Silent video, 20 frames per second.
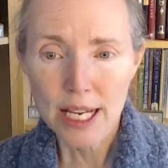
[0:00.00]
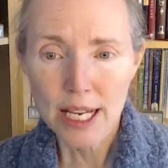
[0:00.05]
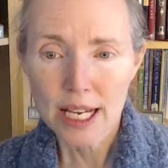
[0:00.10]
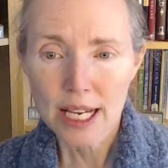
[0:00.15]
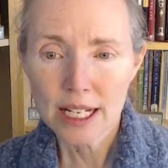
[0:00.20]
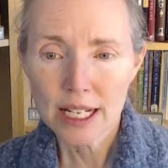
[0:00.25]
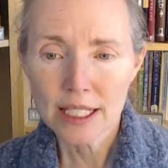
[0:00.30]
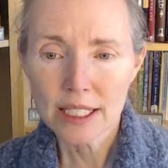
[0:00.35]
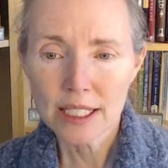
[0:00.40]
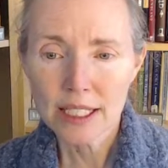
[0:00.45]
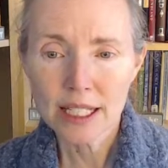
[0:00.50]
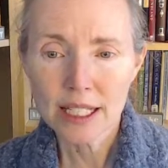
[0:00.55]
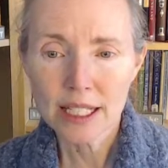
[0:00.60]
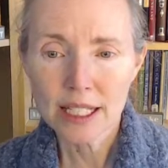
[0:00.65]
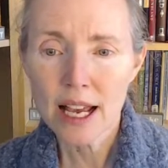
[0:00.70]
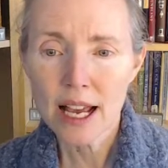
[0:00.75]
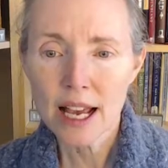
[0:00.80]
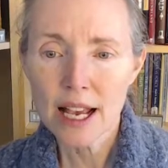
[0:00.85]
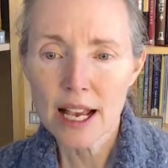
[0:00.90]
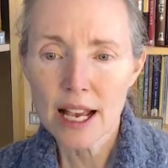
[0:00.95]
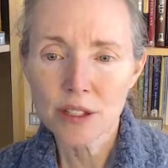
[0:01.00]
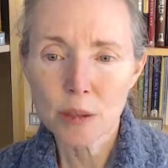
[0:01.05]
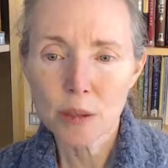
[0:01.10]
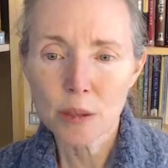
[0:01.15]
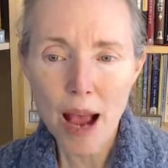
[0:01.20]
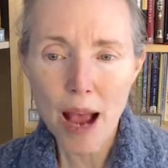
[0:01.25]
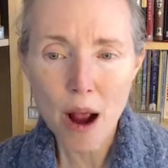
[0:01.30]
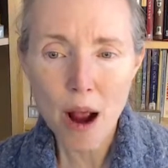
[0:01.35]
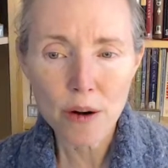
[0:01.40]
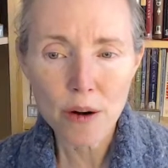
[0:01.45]
It is seen as the
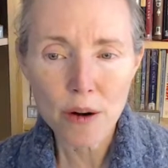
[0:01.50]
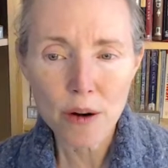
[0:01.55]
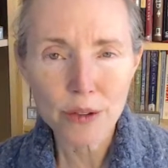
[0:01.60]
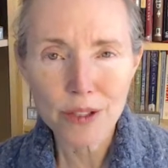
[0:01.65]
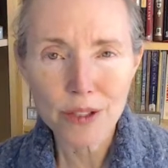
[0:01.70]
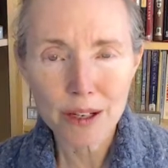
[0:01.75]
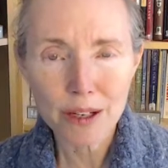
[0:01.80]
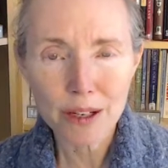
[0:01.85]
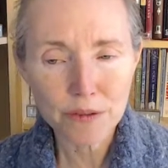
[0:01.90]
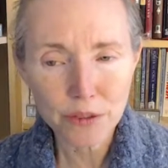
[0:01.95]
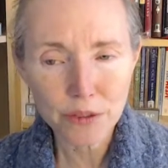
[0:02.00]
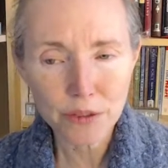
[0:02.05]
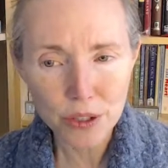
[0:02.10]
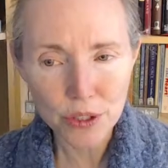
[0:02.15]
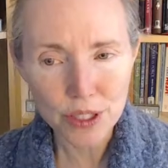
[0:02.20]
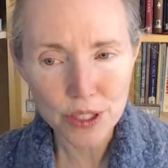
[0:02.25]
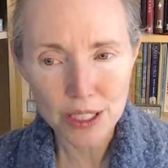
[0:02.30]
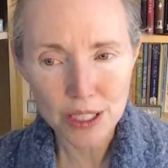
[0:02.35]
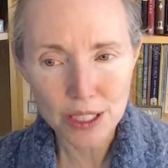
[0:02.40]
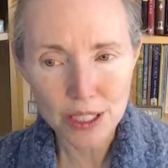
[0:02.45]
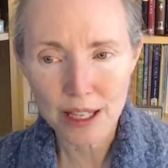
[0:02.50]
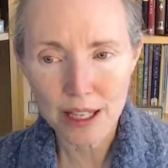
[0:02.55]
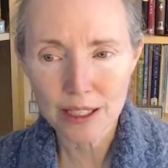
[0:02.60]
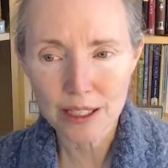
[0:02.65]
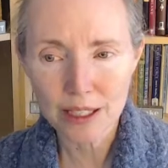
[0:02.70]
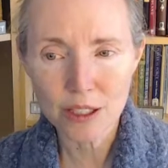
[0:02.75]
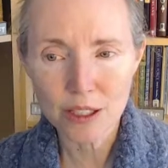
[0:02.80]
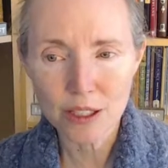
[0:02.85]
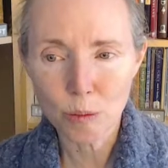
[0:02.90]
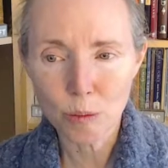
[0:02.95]
powerful diversity
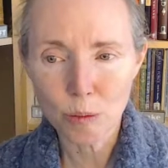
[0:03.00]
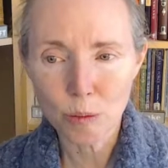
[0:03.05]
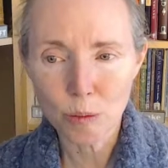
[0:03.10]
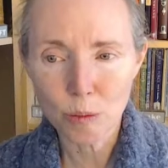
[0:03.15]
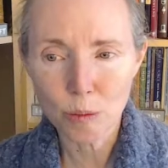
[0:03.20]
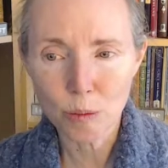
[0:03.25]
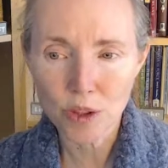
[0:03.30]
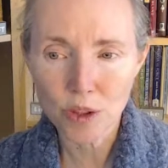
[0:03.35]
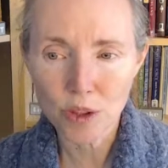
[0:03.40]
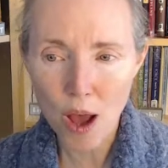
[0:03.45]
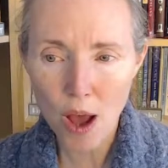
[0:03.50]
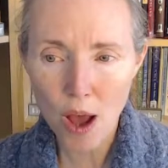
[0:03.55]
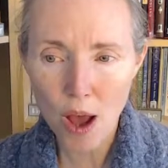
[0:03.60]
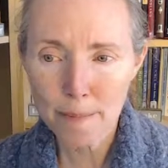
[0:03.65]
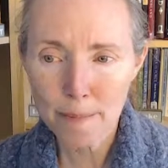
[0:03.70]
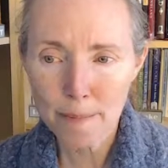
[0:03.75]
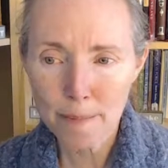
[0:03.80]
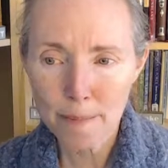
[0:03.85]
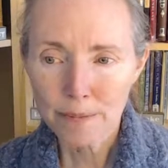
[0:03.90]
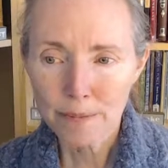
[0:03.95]
that stimulates thought,